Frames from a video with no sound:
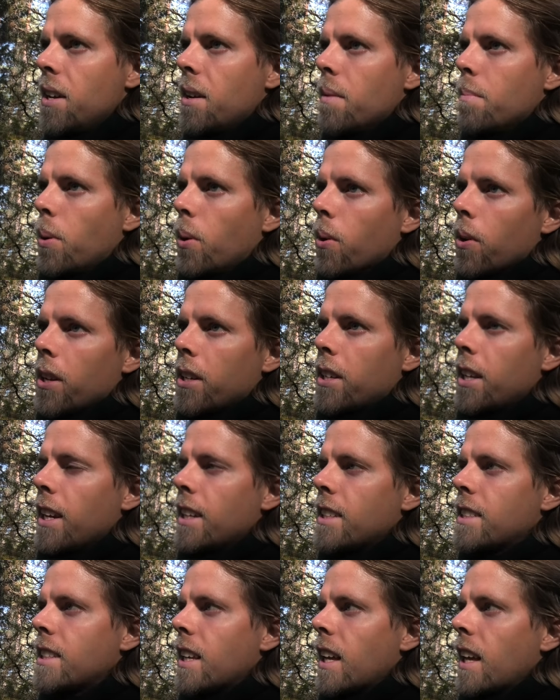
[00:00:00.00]

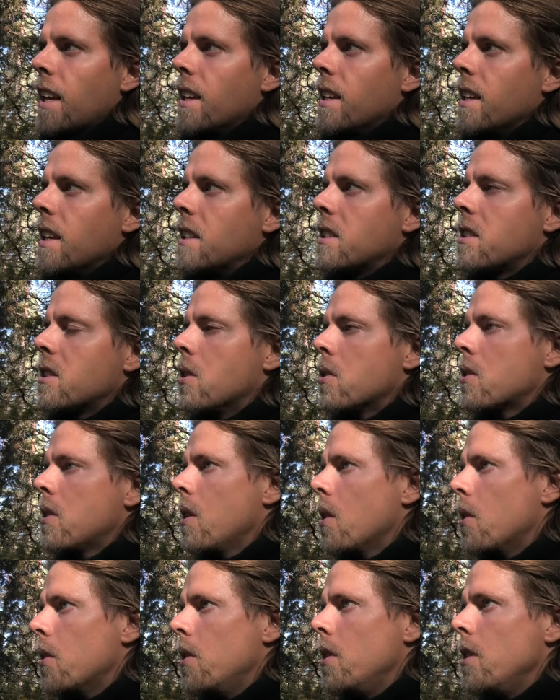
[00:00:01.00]
politics, it's not
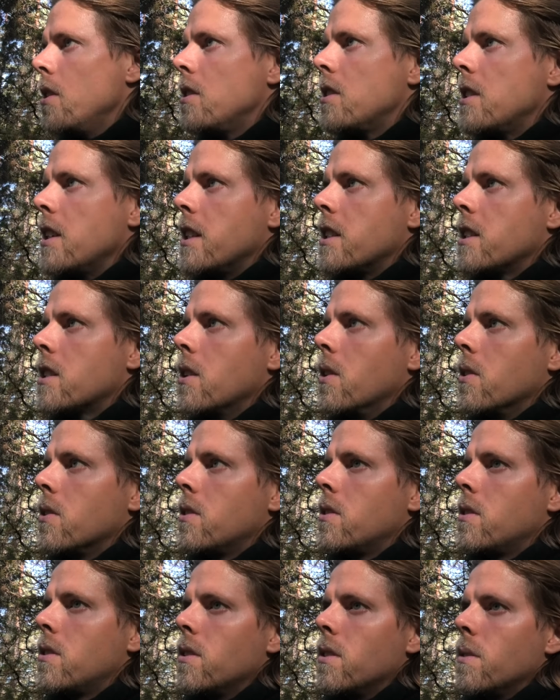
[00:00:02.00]
glorious, it's
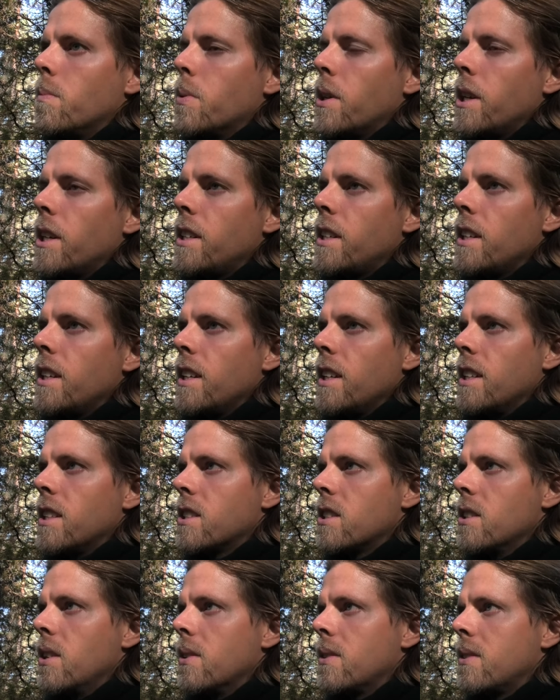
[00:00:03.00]
not pretty,
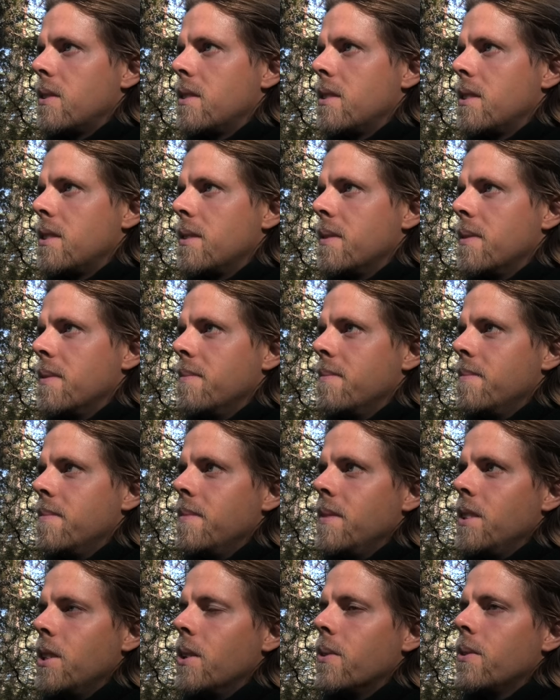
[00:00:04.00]
it's not,
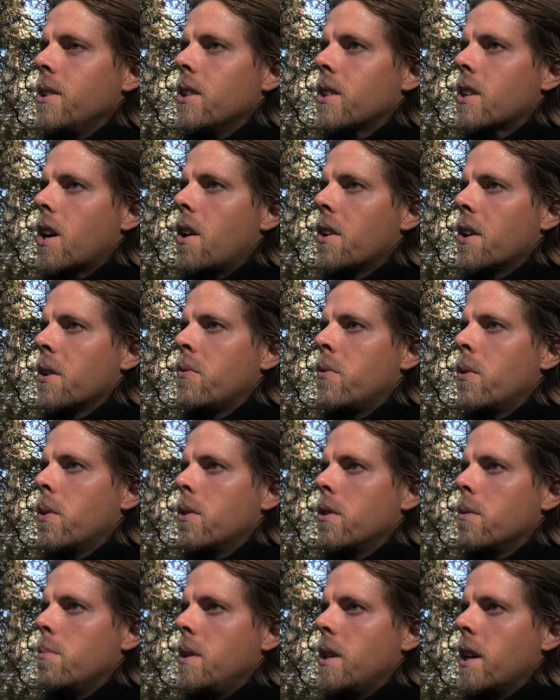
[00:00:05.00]
you know, you can't
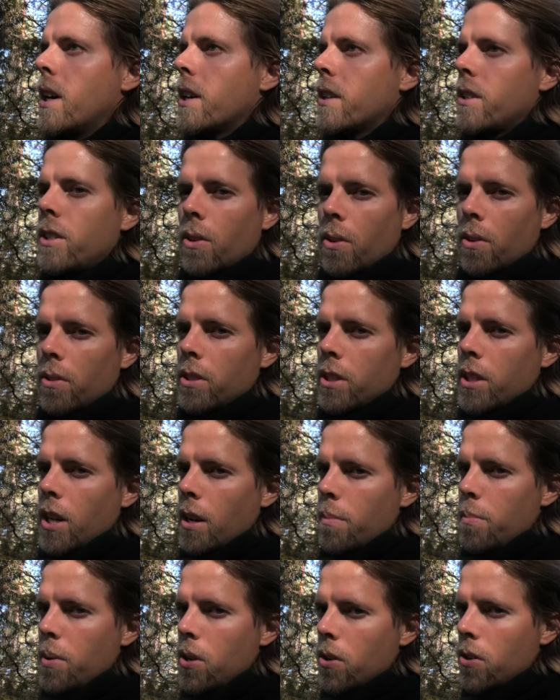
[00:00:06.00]
afford to be
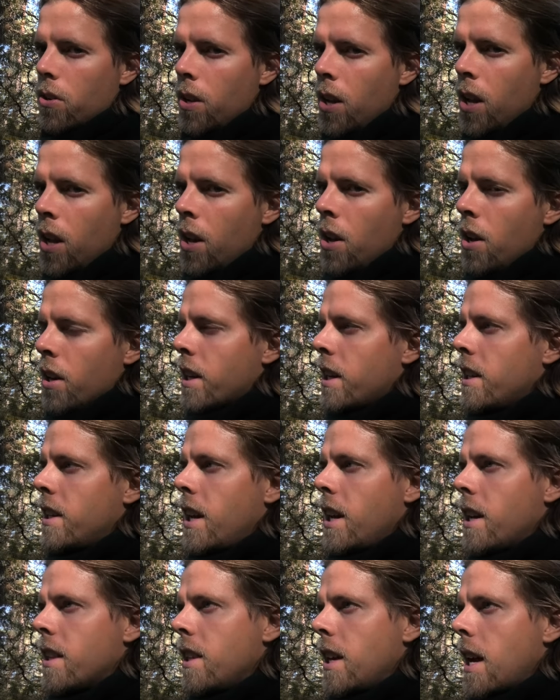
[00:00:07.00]
ideologically pure. You can
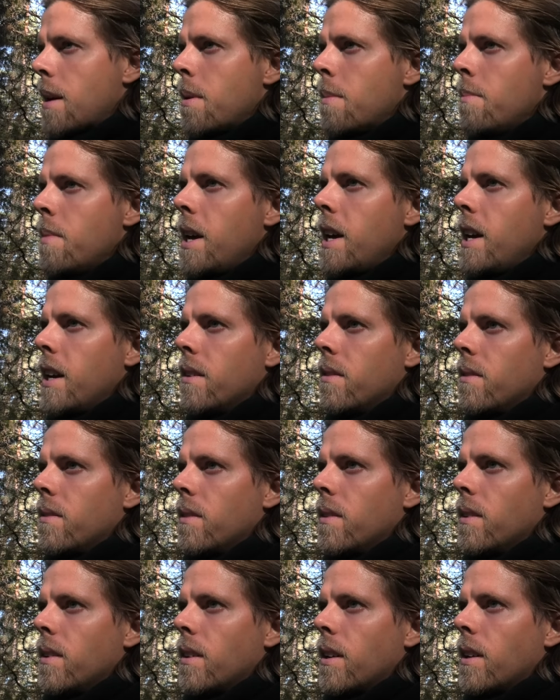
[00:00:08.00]
take the MMA
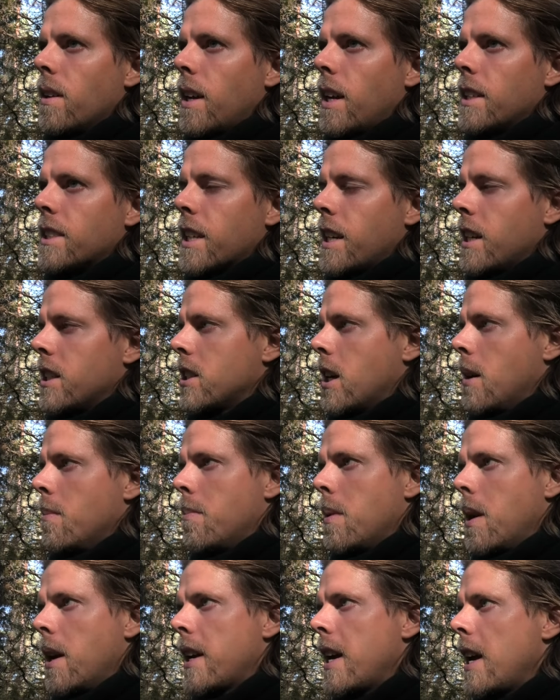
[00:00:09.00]
as an
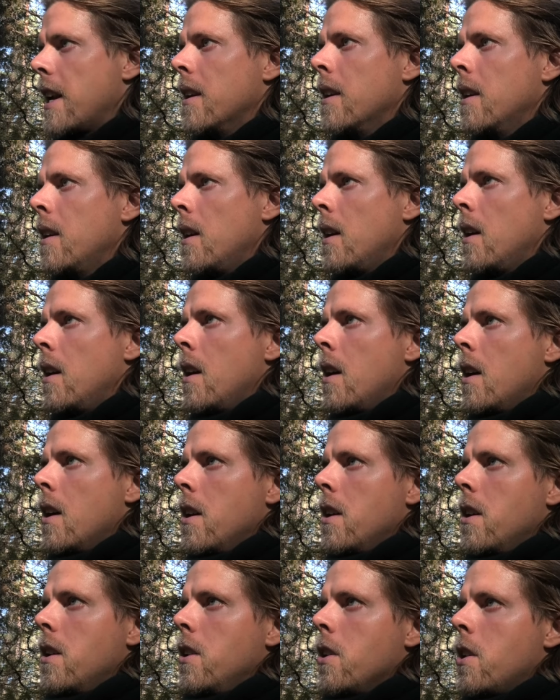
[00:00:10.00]
example. Again,
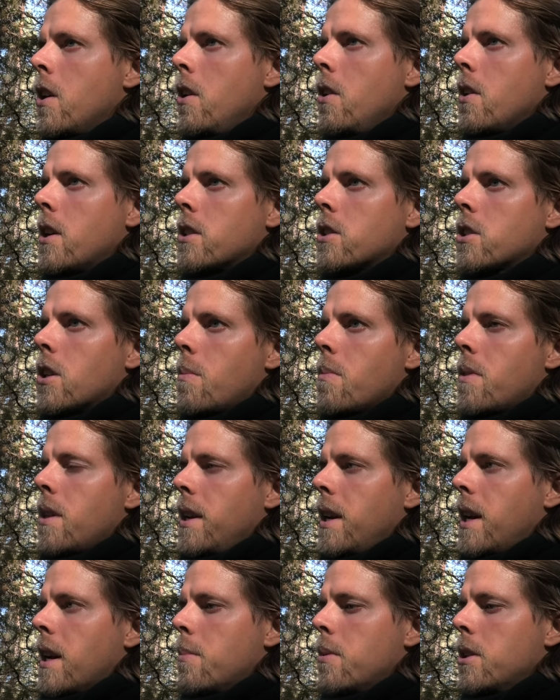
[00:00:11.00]
you can look at something
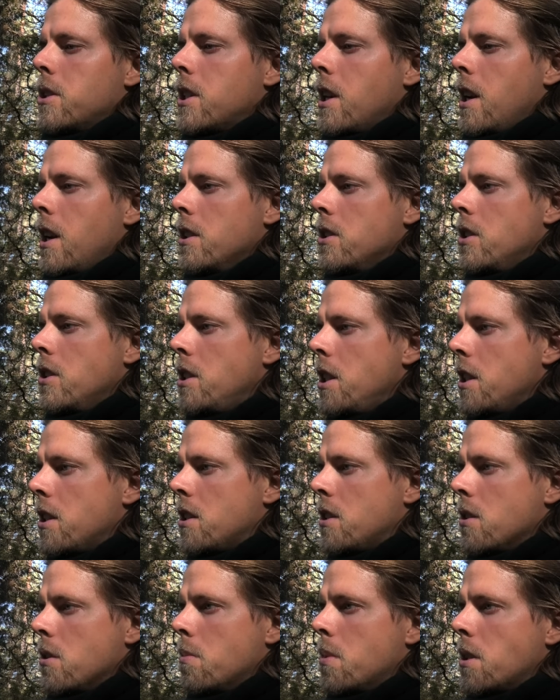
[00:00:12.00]
like Brazilian
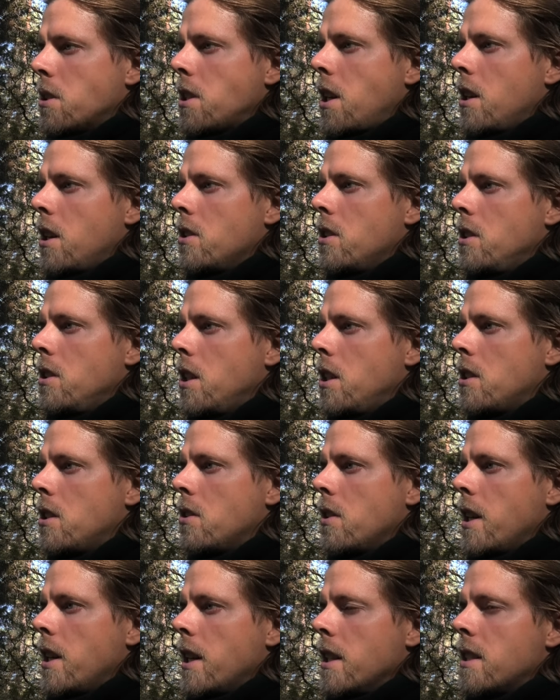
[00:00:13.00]
Jiu-Jitsu. Brazilian
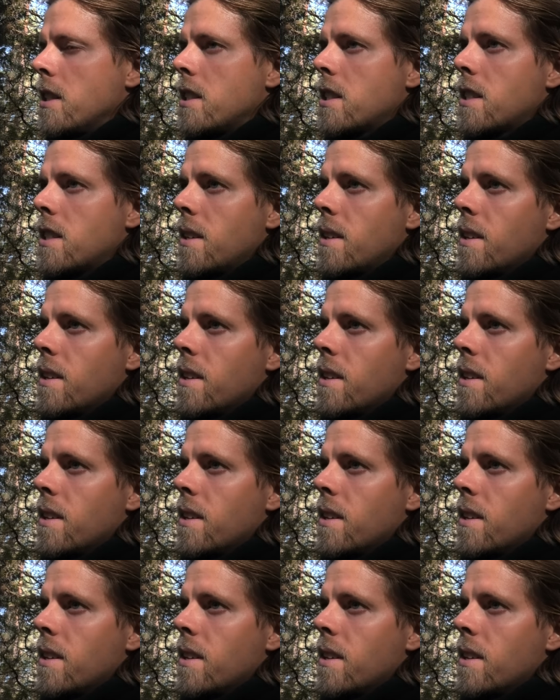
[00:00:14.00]
Jiu-Jitsu, it's